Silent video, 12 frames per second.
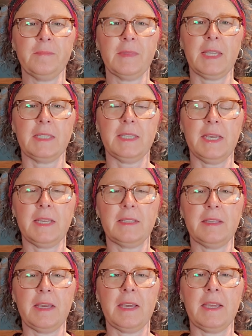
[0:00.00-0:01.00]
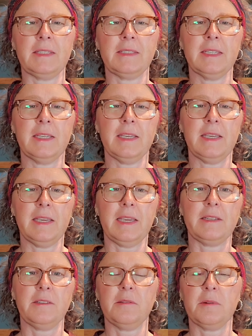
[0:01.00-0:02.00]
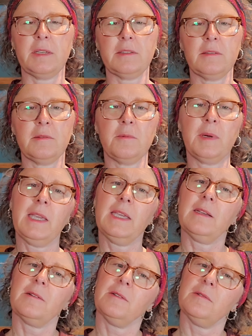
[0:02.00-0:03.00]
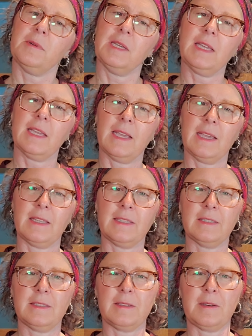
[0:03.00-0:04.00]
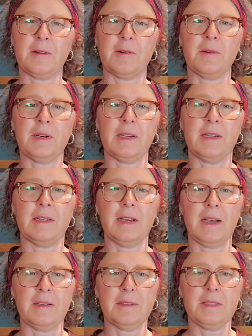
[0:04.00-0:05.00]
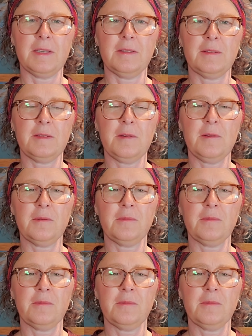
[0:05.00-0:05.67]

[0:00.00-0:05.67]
can take that into the rest of your week or the weekend. So I'll see you soon.